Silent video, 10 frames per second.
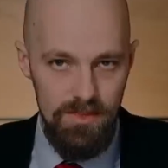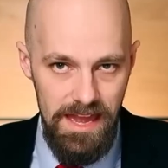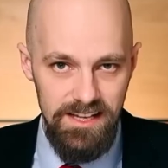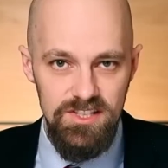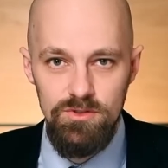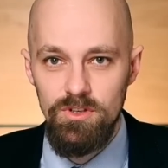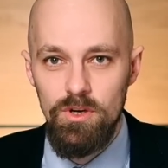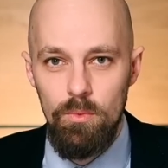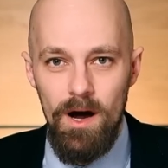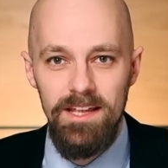Thanks to the
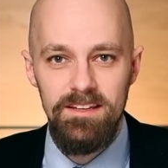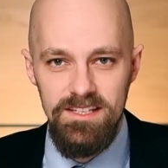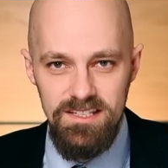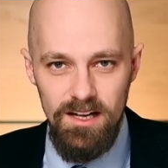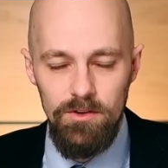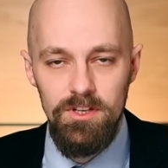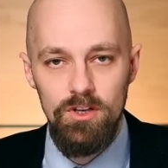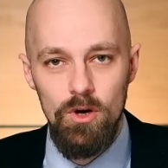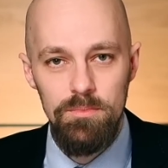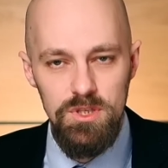quite astounding
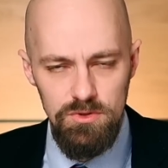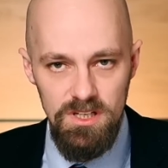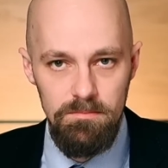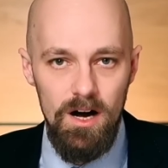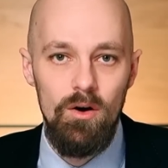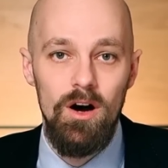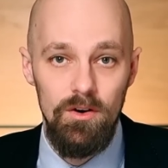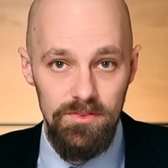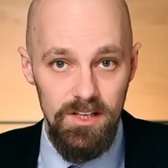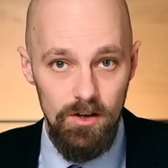computing power
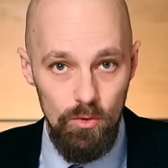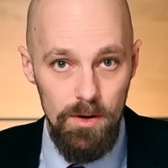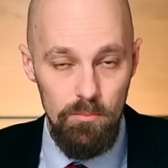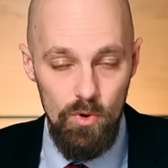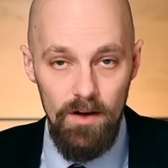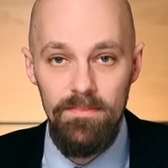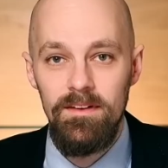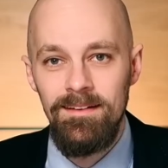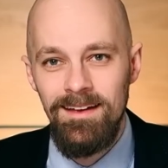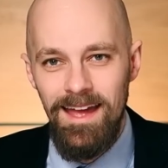of the OM-1,
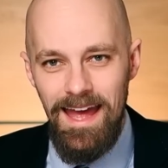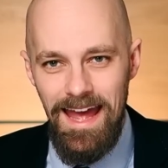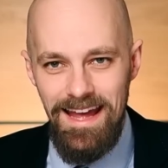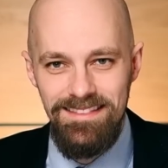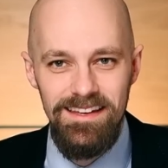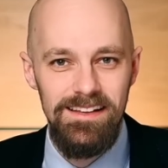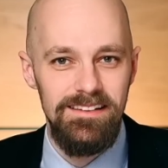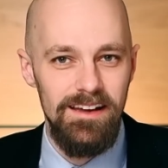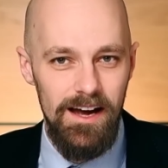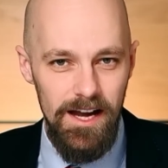
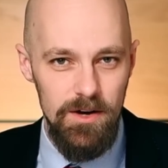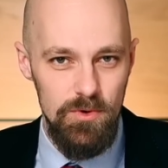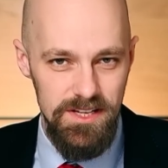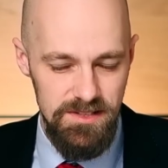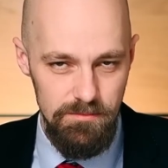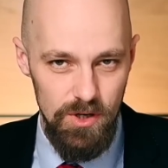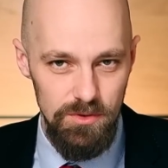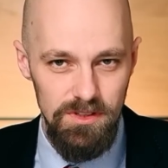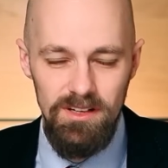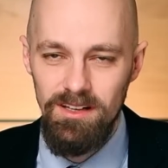handheld high-res
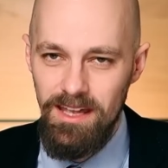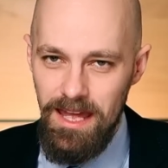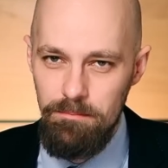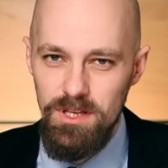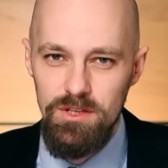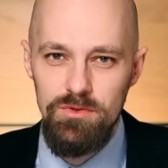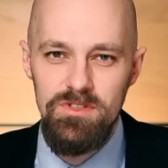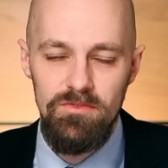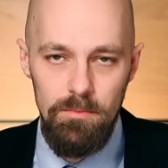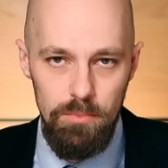mode can be
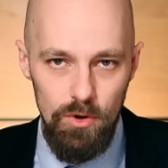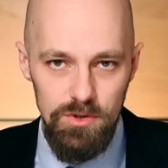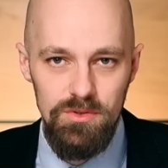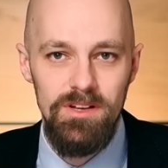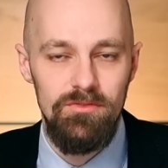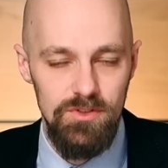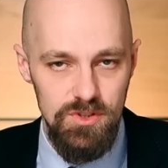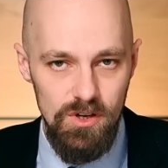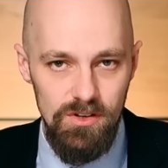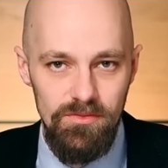used for portrait
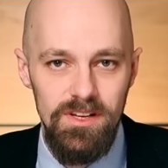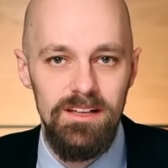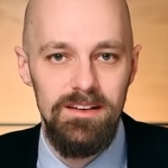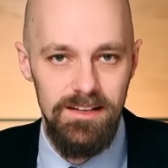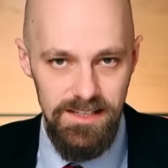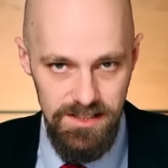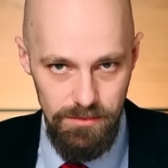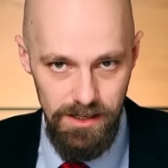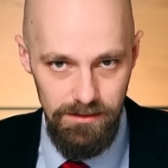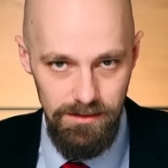photography as
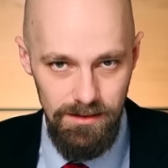well.